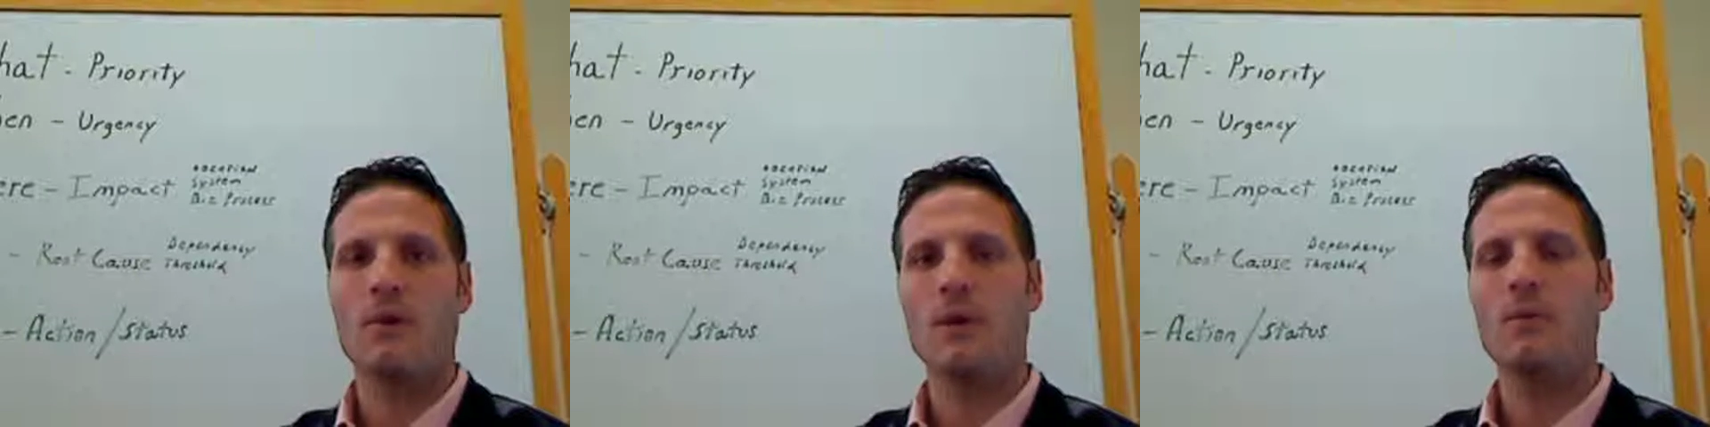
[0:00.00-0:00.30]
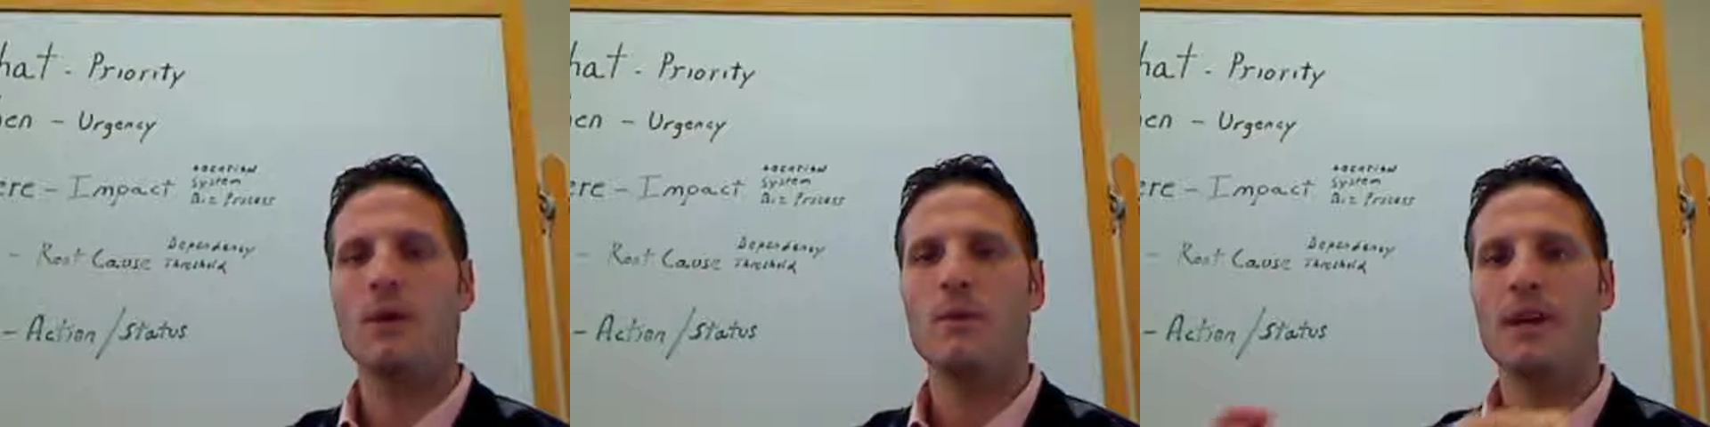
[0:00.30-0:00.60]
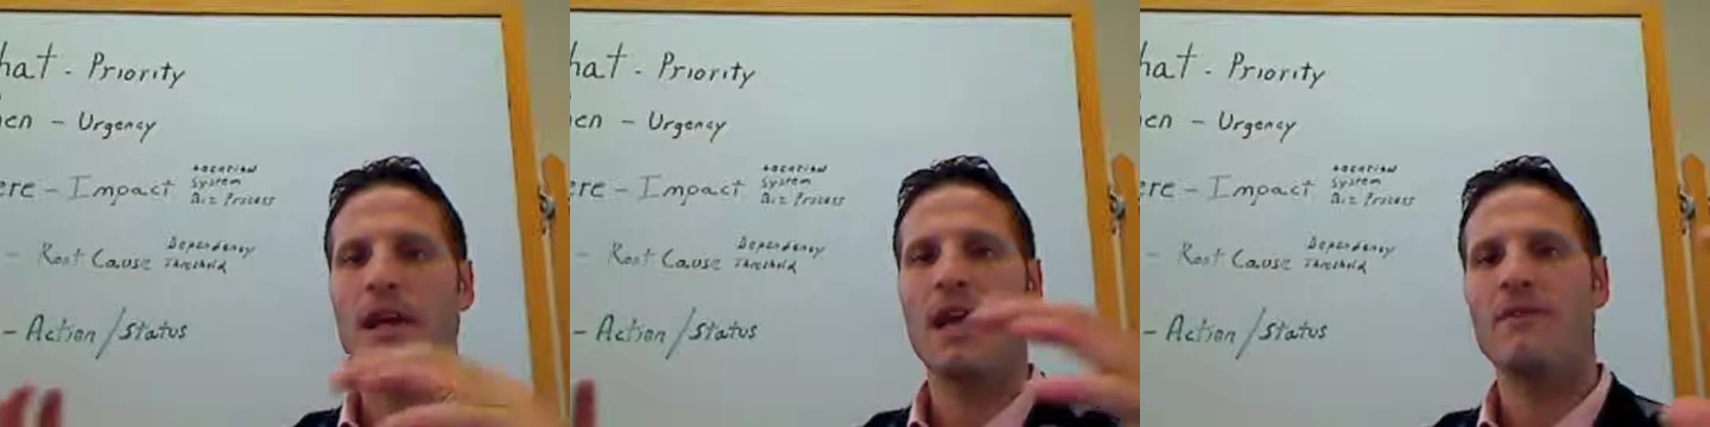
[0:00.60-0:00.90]
We're
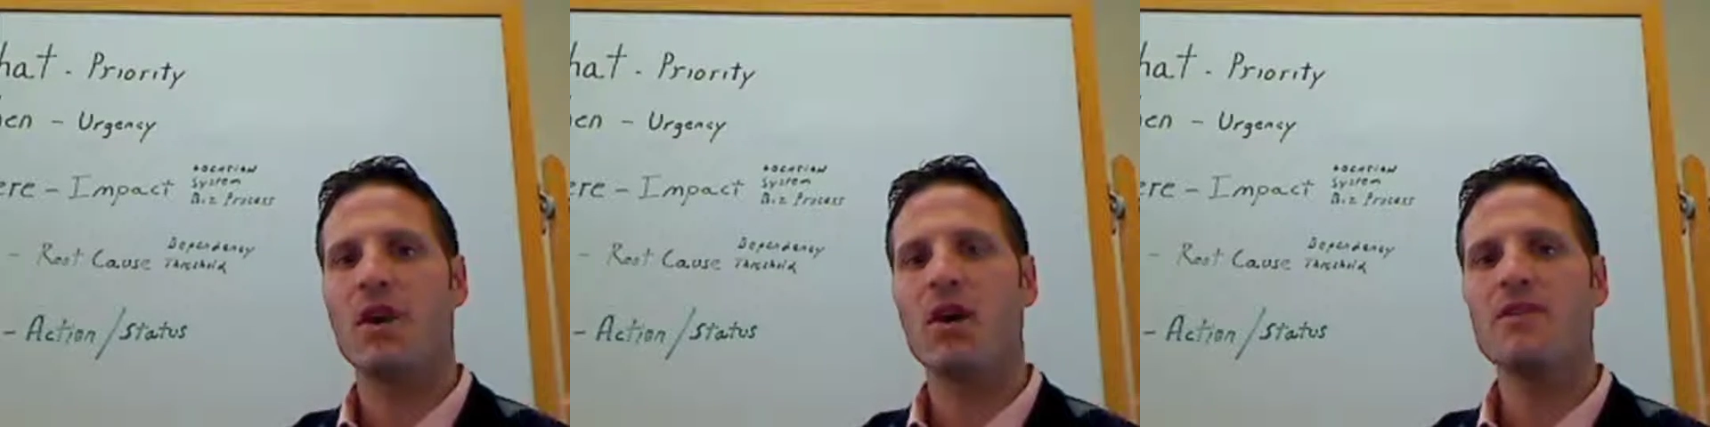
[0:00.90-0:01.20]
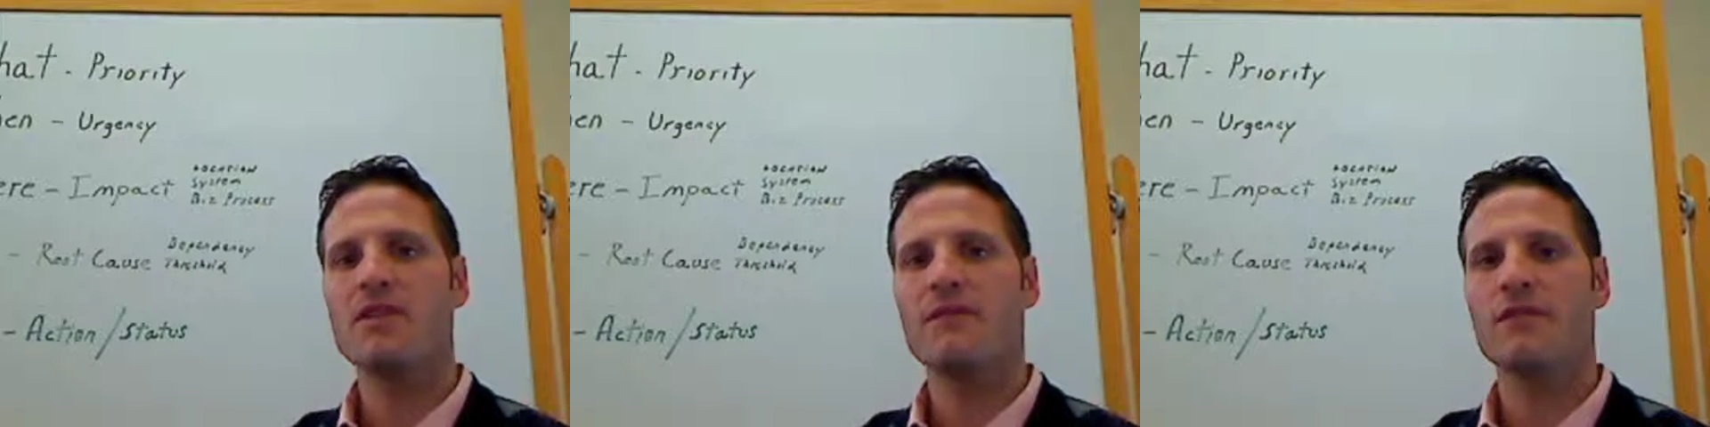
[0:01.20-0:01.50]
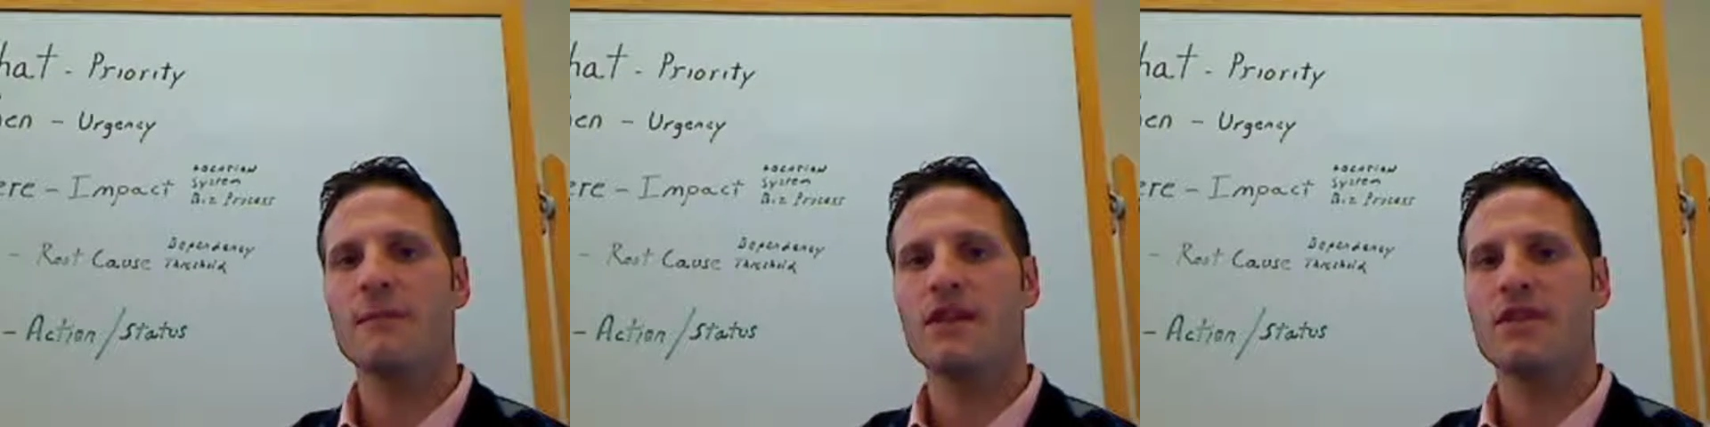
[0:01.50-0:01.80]
going to have all this
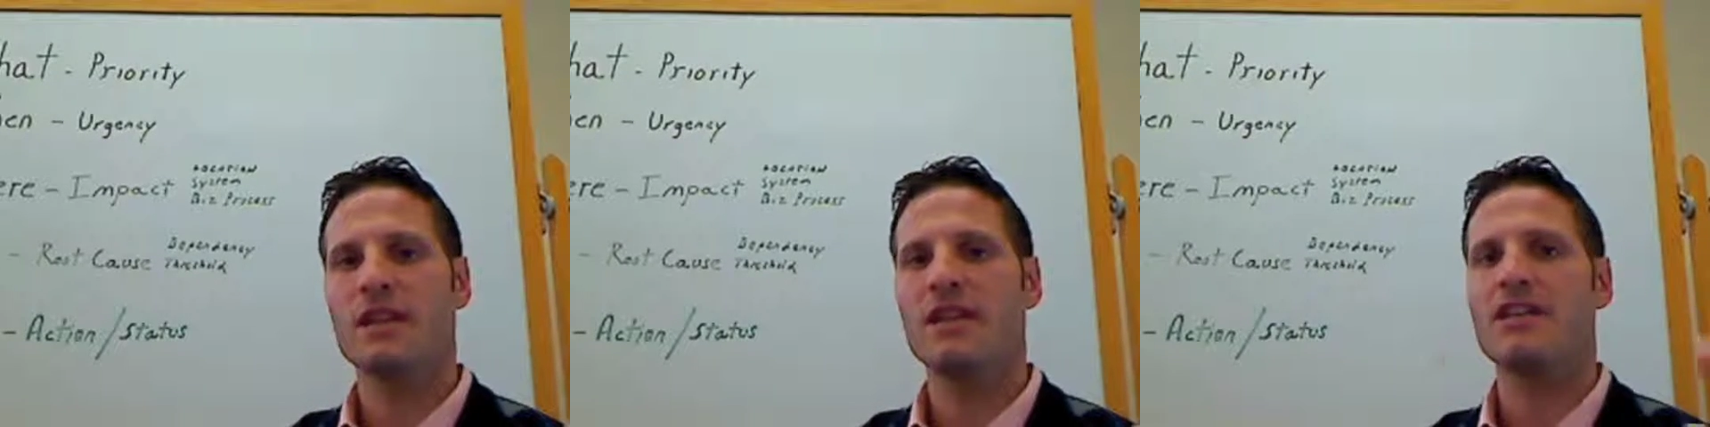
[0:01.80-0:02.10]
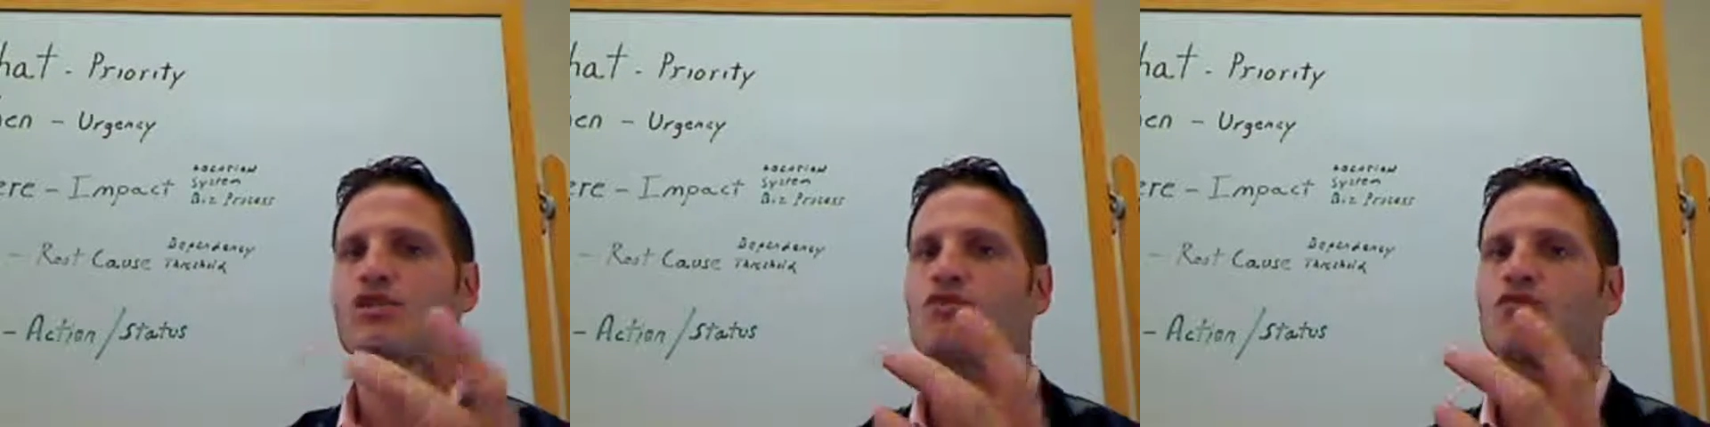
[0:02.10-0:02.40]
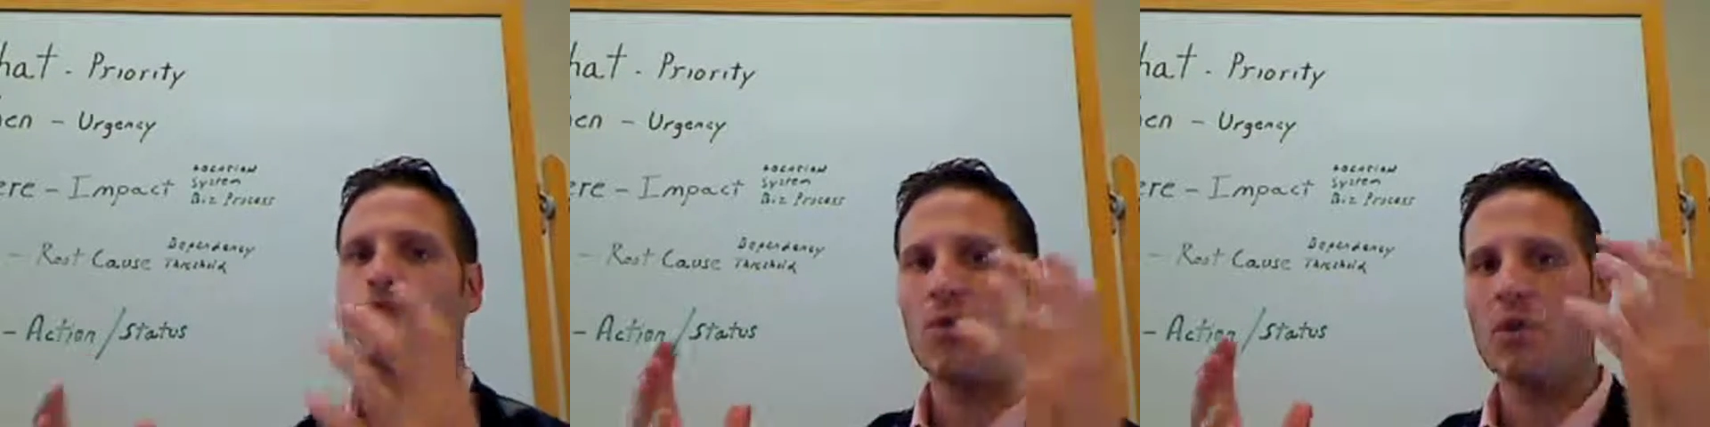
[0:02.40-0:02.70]
information that needs to
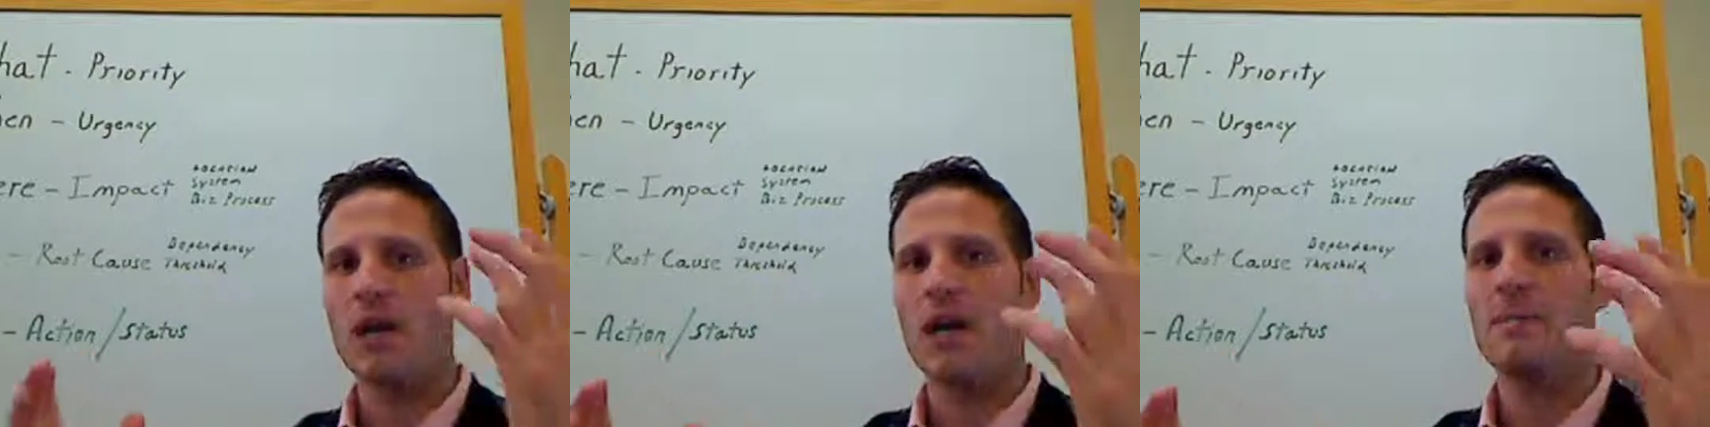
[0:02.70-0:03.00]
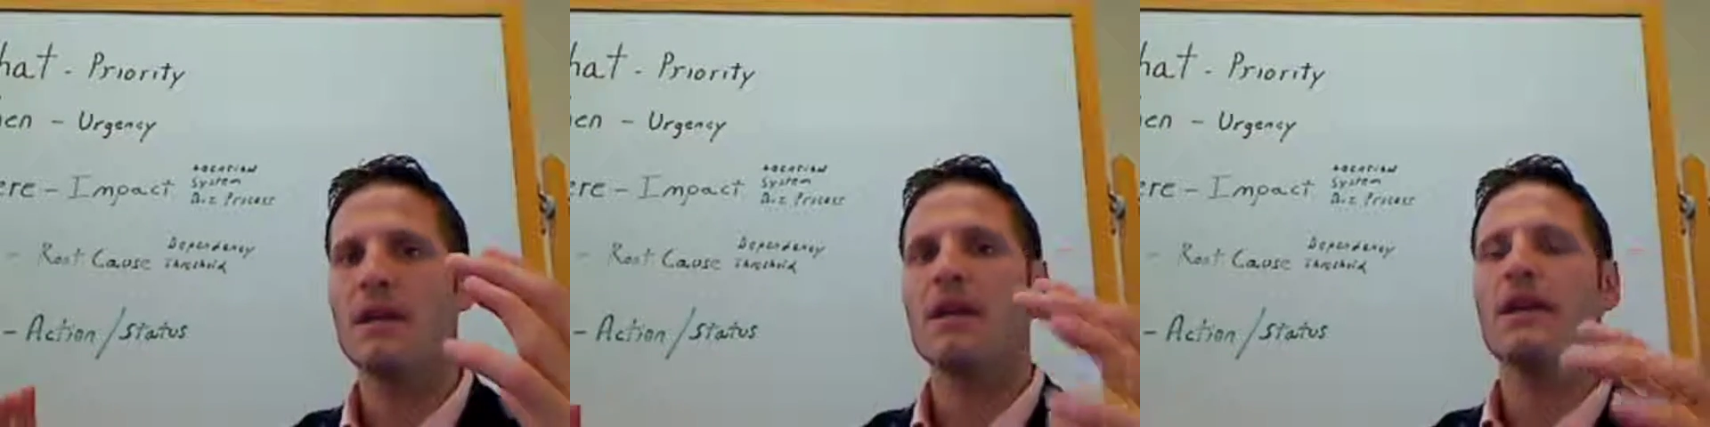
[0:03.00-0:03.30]
roll up